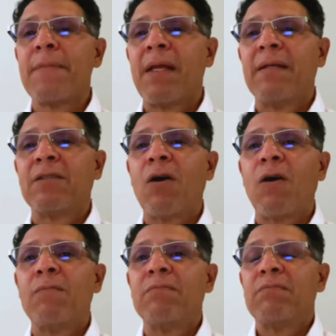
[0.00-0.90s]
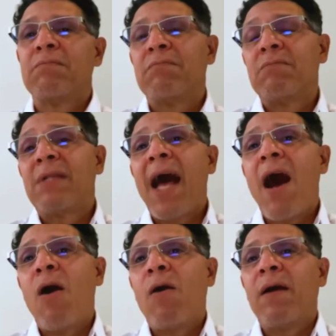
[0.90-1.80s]
So
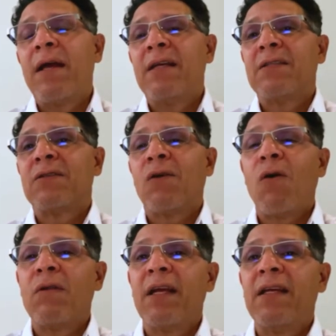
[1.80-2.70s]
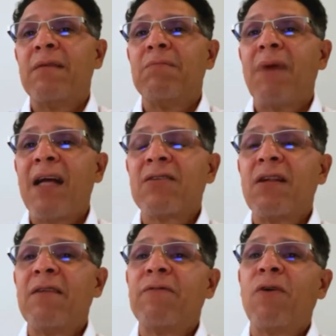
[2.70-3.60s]
now is only
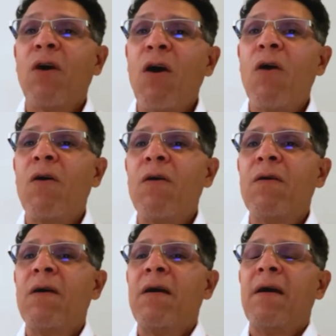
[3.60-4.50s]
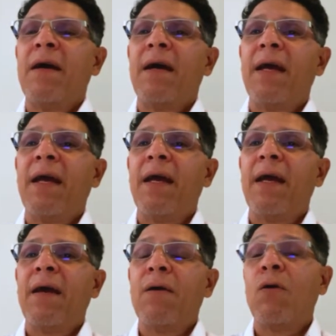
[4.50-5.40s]
masculine for O,
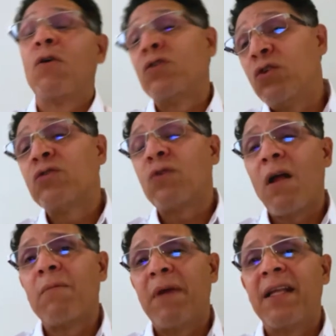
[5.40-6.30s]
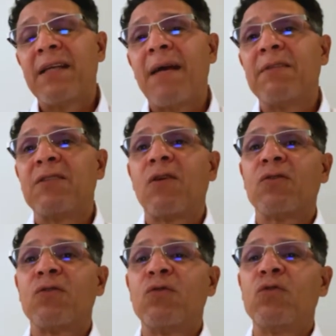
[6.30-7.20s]
or neutral. Many times it's
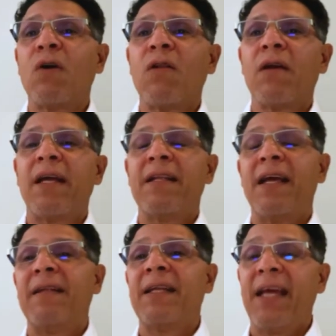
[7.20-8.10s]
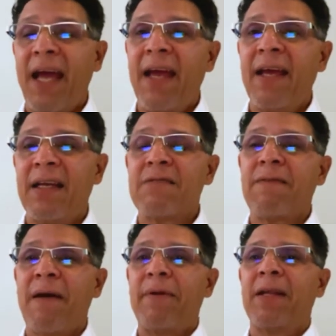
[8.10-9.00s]
also neutral, and then the A is
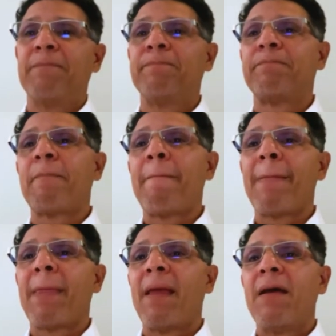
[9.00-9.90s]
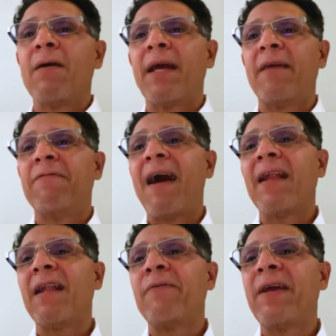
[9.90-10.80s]
feminine. Okay,
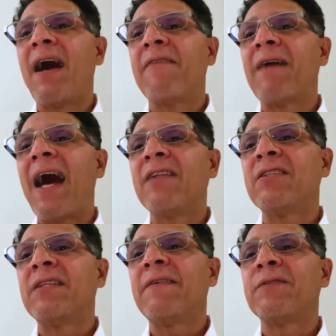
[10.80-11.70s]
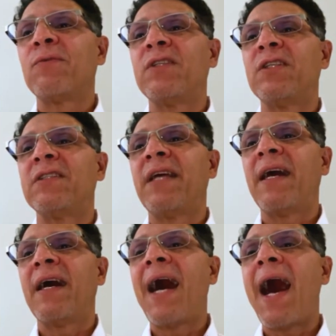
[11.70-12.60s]
finally we have adjectives, which is the
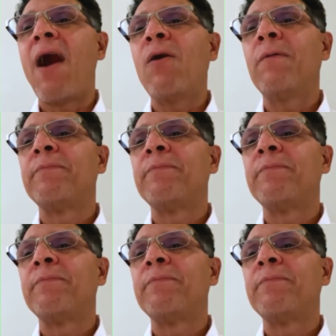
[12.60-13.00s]
how